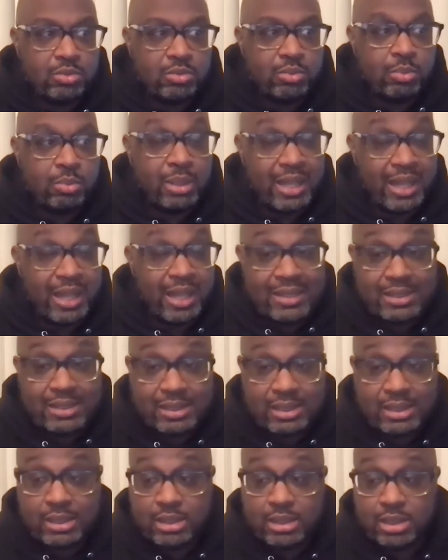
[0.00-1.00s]

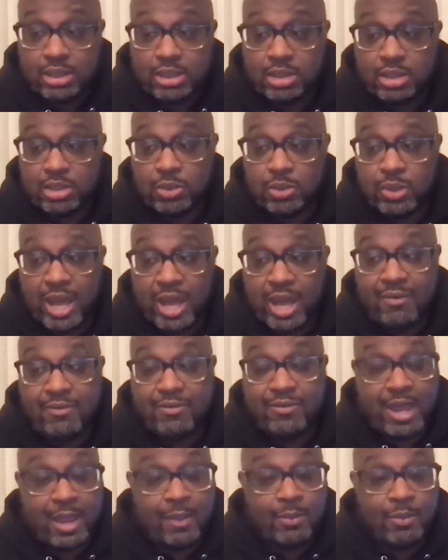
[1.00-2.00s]
blessed to have
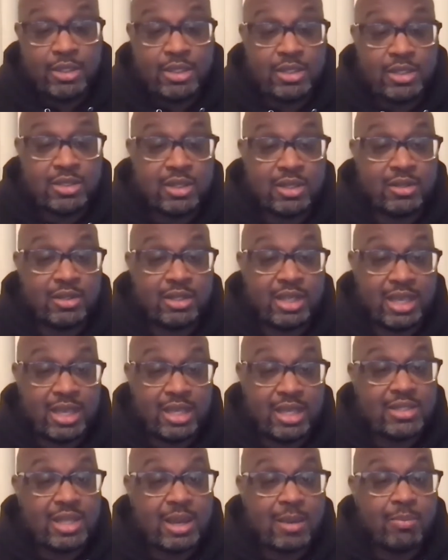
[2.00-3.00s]
families and
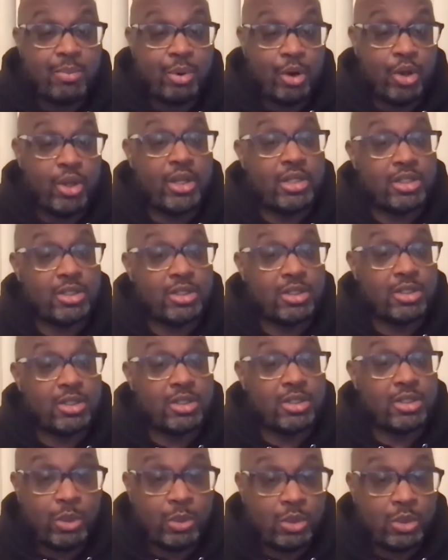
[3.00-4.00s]
kids that bought into
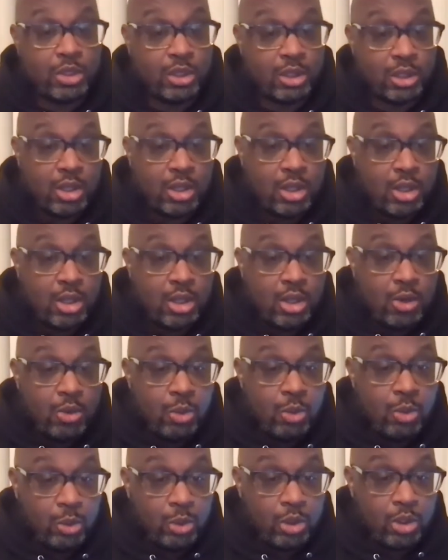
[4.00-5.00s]
what we were
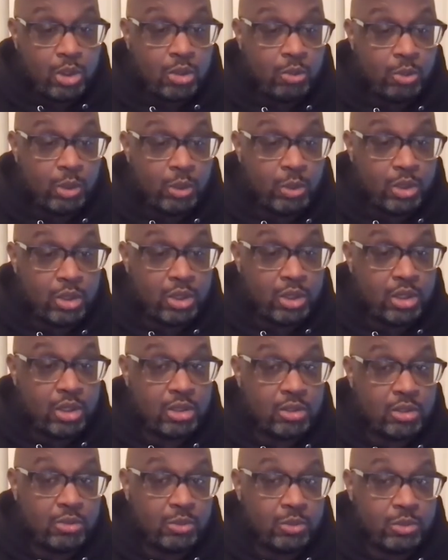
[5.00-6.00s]
we were we
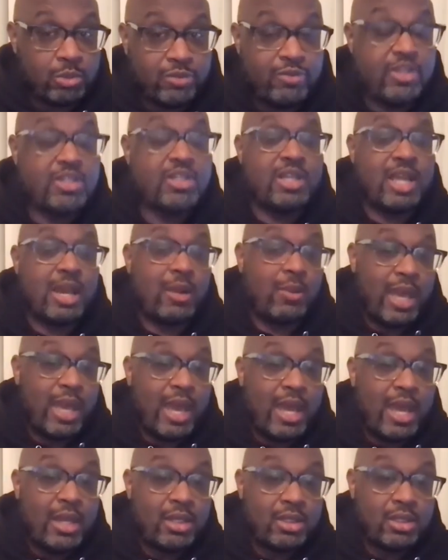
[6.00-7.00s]
were the vision that we
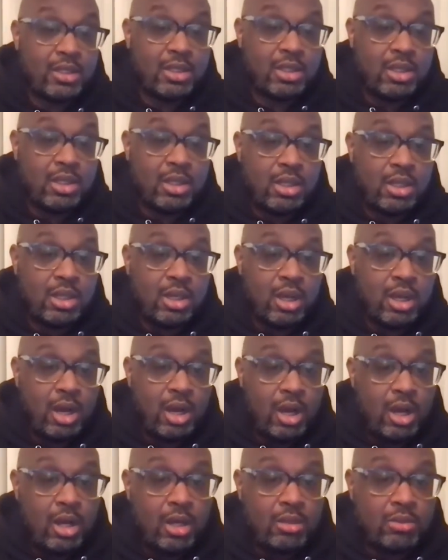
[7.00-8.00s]
had
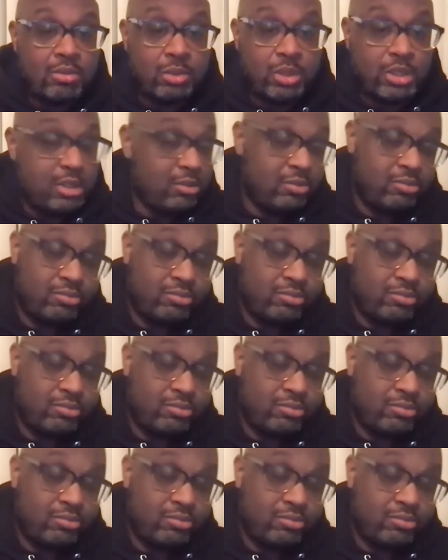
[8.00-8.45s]
um we,